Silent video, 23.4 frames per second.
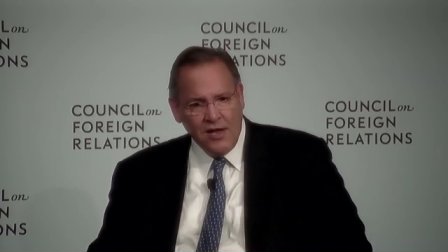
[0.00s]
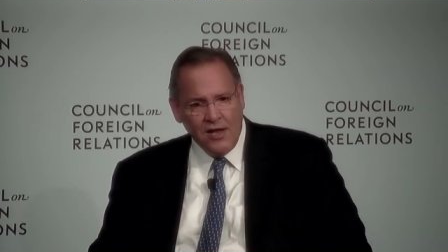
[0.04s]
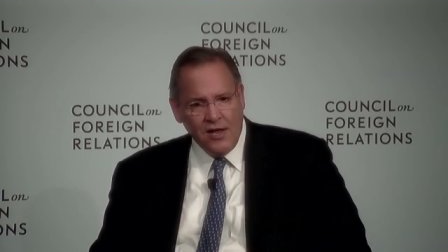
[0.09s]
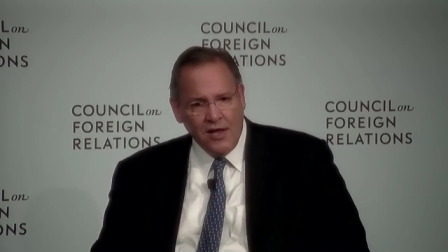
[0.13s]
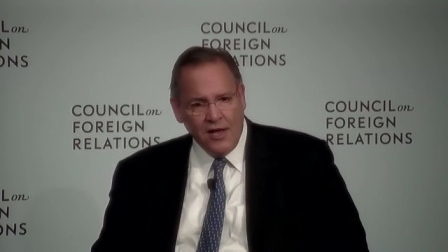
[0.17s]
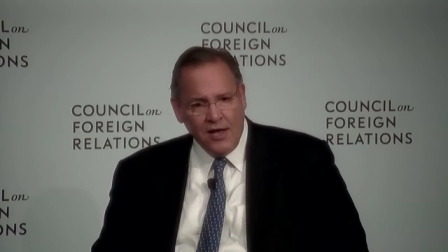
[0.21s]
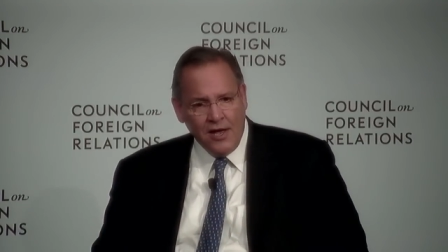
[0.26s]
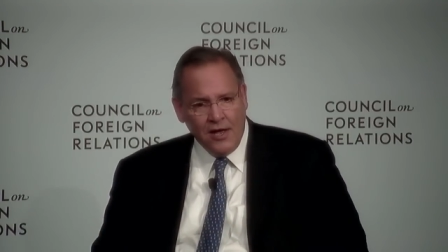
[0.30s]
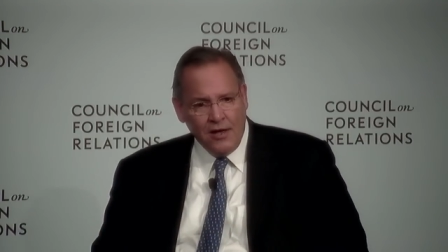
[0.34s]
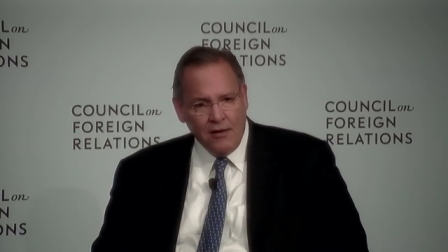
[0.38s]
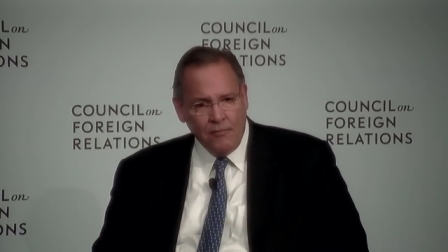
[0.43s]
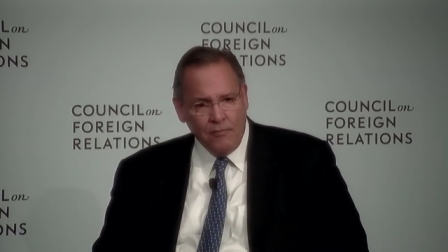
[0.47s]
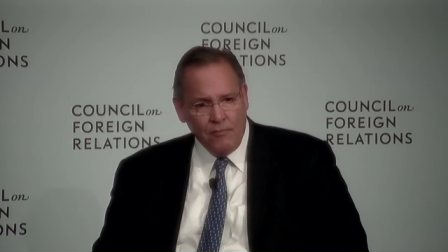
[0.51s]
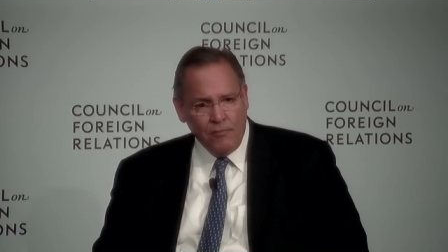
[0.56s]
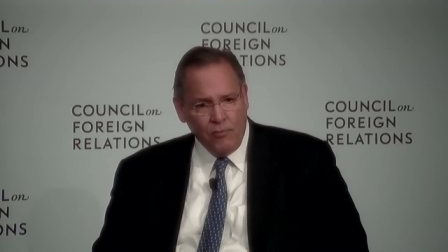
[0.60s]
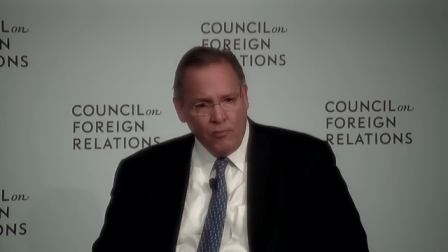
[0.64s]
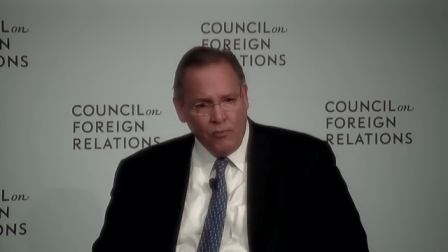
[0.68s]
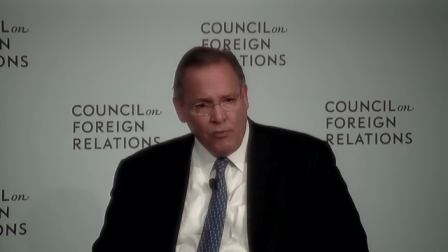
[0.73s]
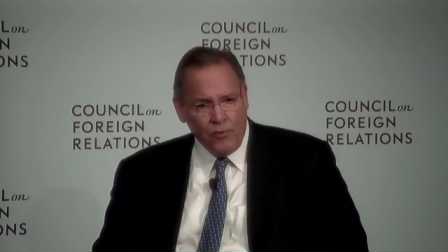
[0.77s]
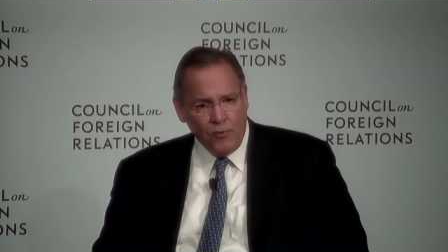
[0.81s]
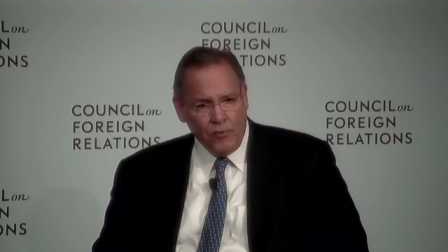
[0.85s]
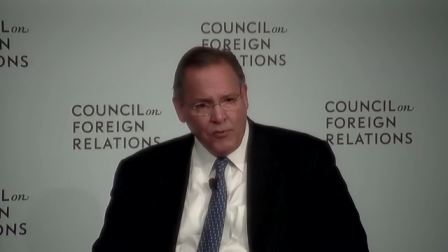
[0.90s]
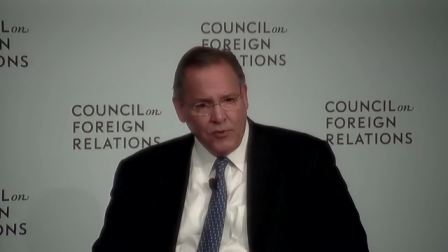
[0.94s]
Um,
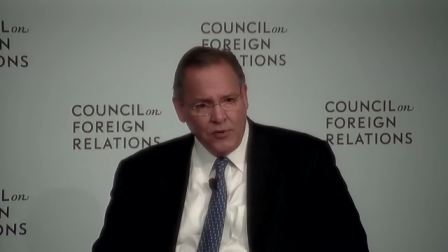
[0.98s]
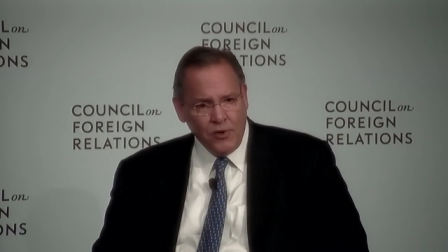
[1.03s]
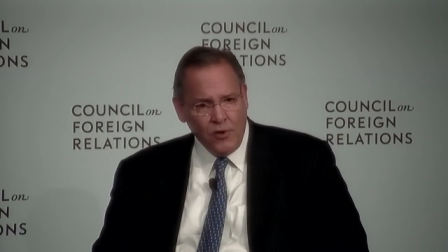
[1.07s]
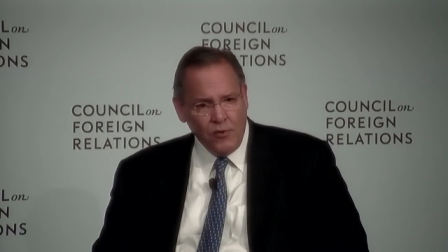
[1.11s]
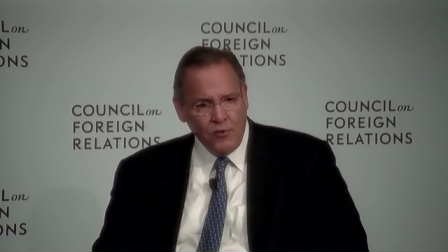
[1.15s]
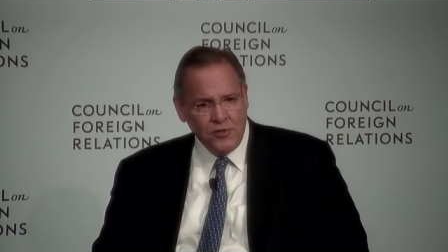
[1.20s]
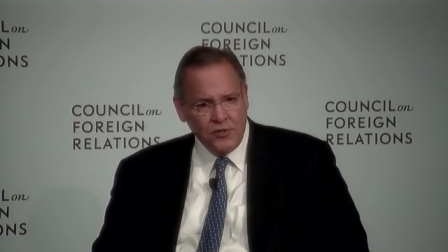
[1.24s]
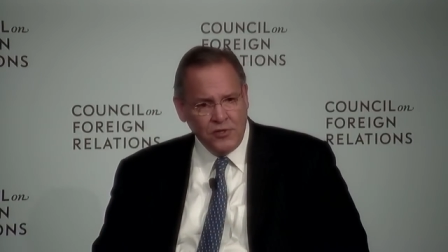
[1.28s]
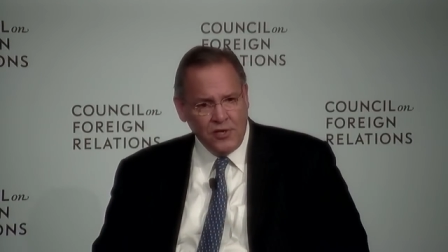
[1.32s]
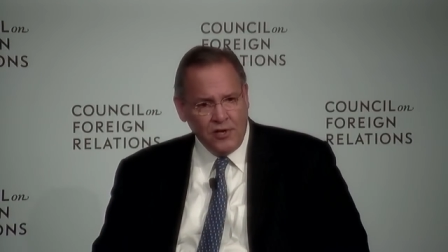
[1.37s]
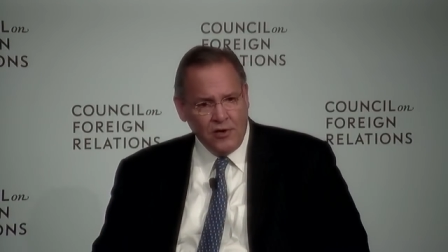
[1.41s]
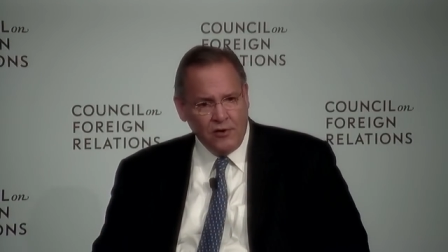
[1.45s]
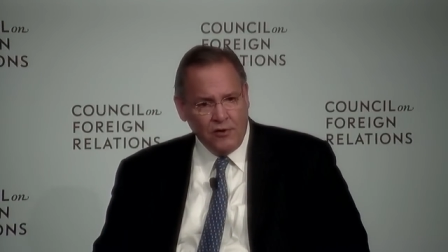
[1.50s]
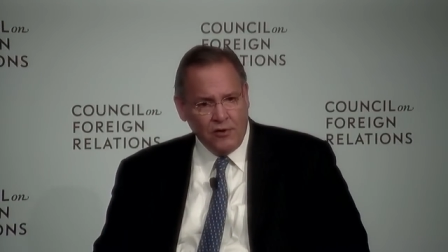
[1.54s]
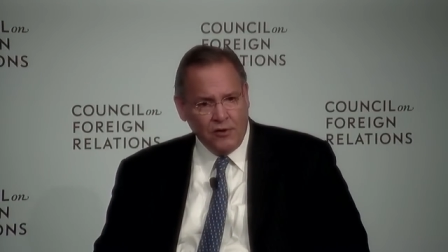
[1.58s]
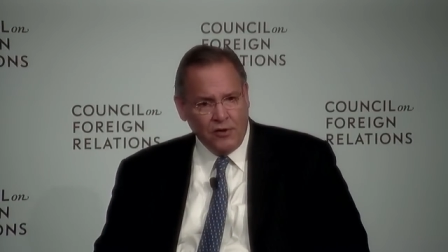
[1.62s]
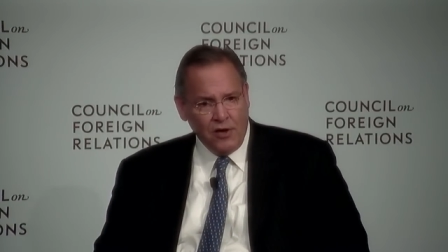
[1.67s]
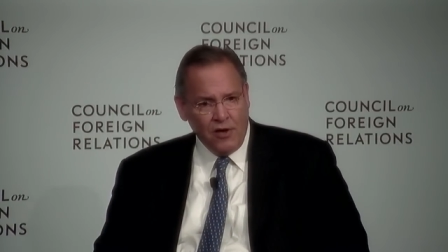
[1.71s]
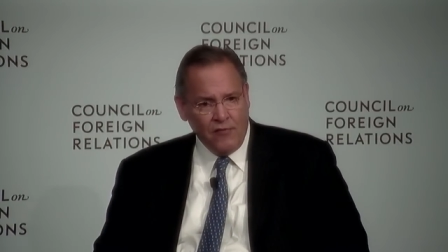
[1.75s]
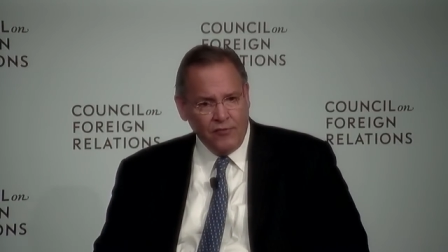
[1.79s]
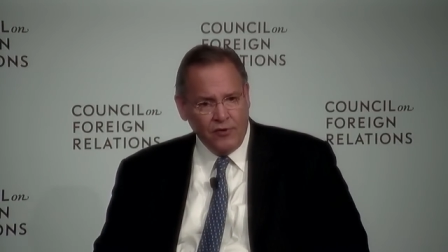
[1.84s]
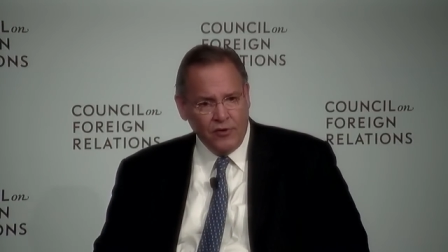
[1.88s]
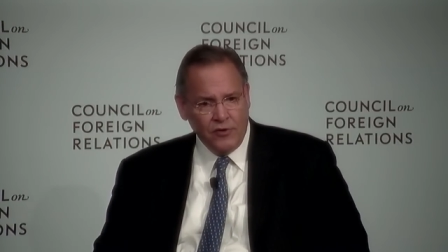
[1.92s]
what we don't see are the
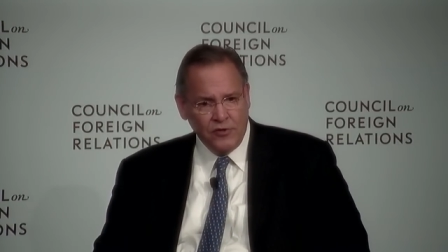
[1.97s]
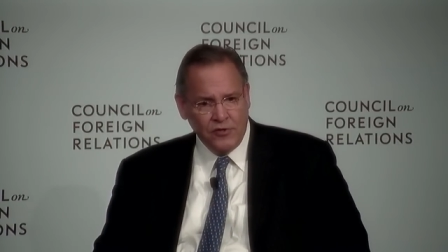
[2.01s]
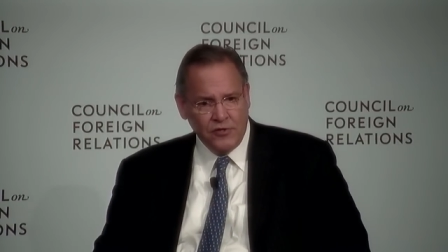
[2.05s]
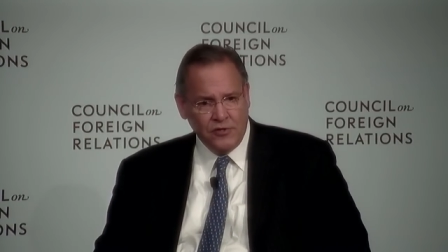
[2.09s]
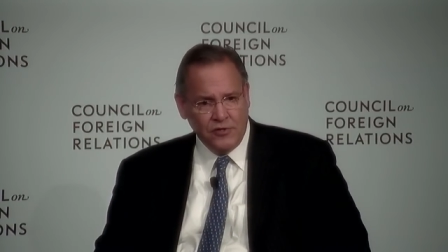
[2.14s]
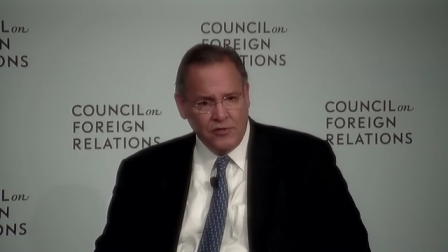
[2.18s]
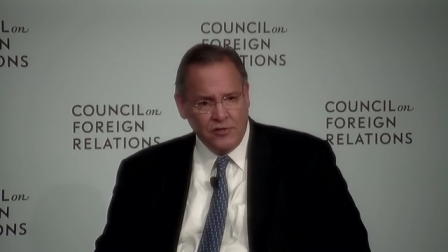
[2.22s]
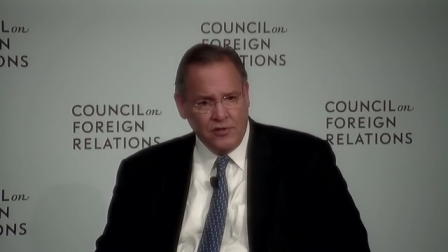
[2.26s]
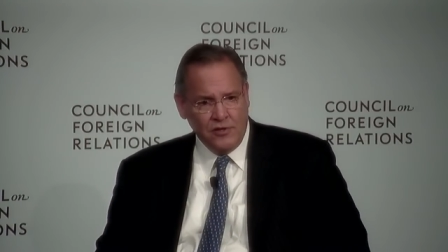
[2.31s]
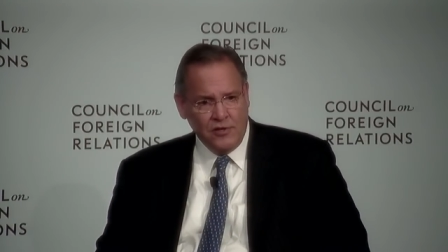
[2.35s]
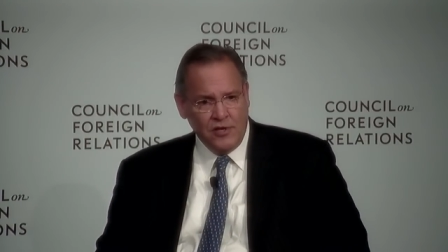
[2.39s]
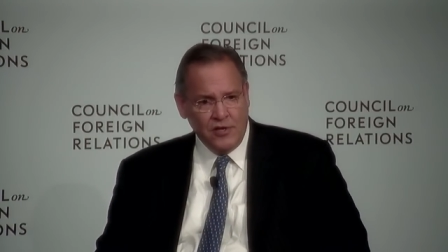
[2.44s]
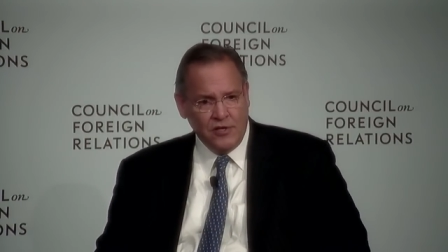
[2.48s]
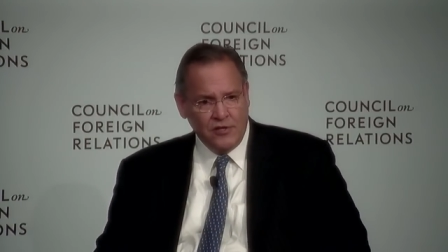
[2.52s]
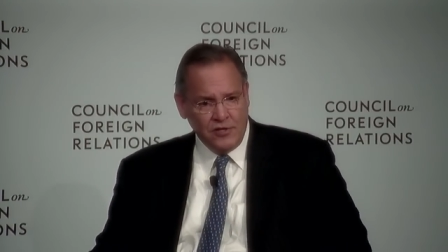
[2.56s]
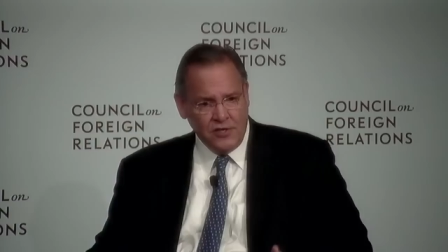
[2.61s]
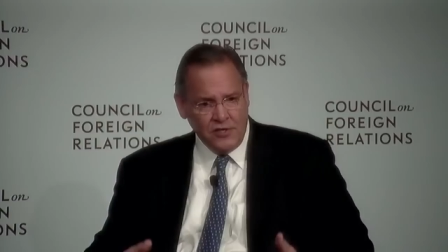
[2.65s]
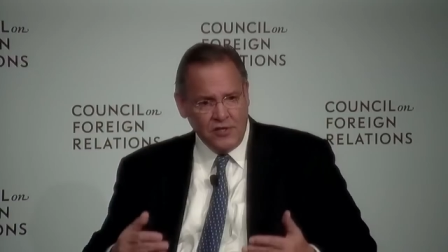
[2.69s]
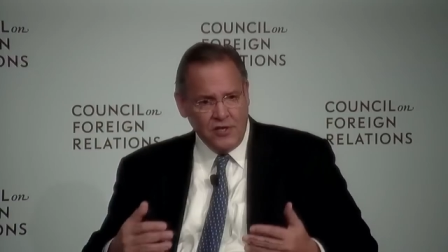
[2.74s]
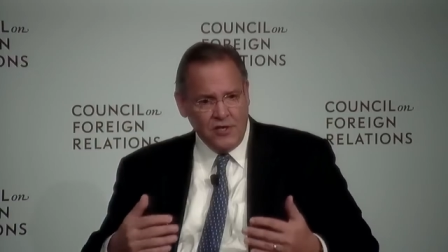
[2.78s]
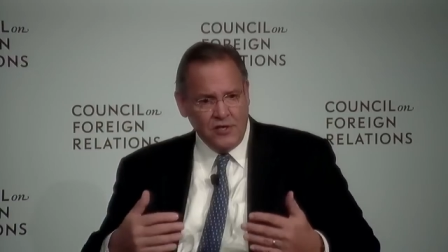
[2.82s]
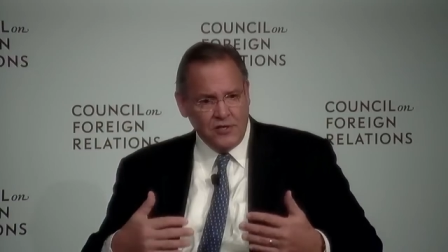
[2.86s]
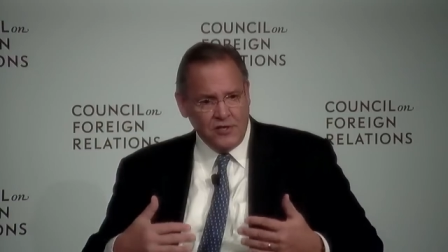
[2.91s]
governors in the
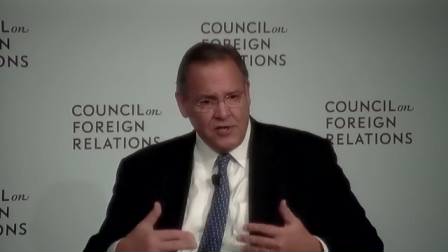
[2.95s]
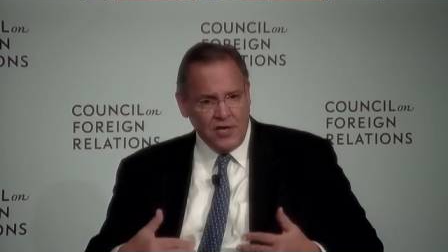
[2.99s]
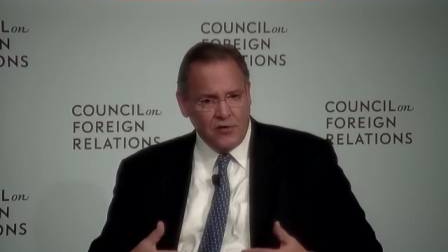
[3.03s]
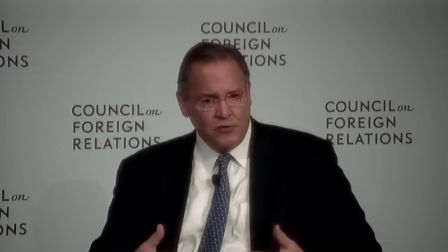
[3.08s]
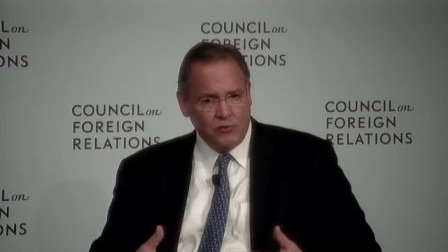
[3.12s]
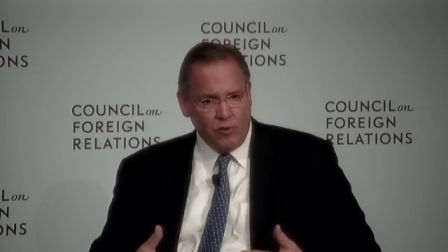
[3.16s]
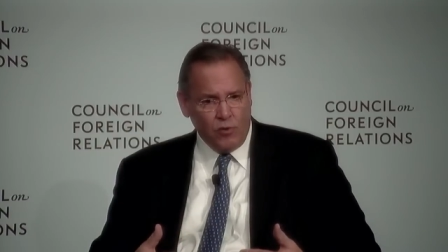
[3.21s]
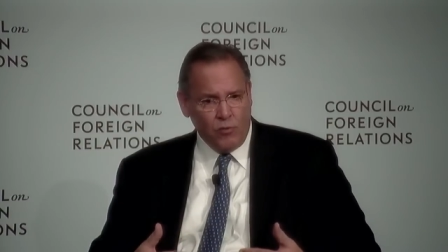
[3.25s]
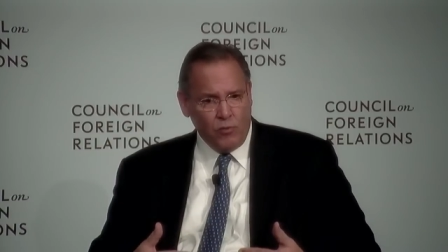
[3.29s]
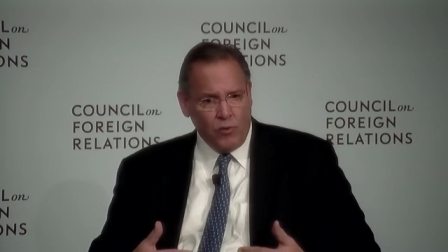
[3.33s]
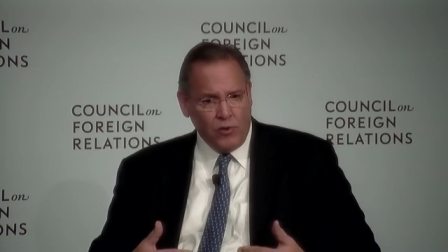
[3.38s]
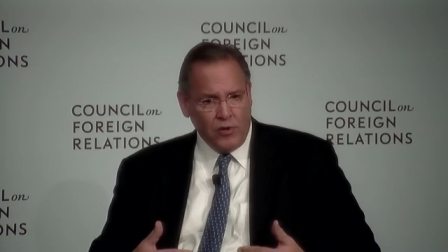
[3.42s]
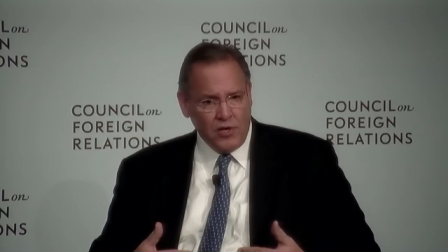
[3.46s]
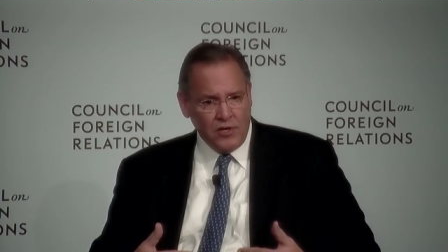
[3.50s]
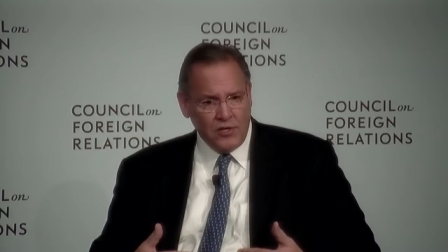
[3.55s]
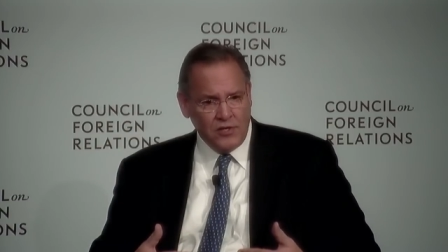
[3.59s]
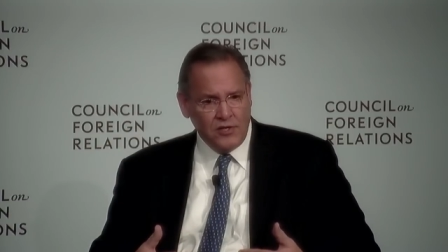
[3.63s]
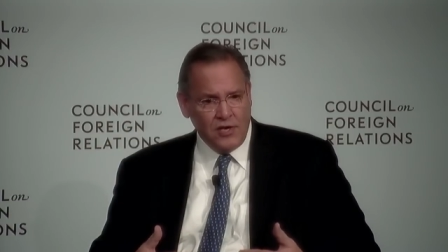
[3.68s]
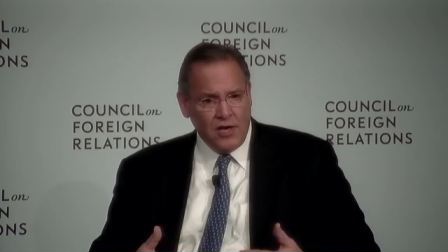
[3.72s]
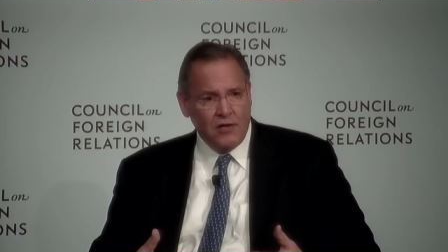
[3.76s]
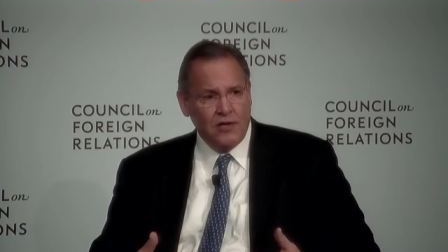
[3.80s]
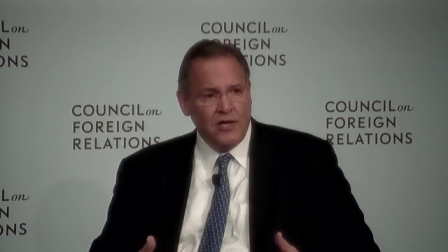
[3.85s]
existing states who are working saying,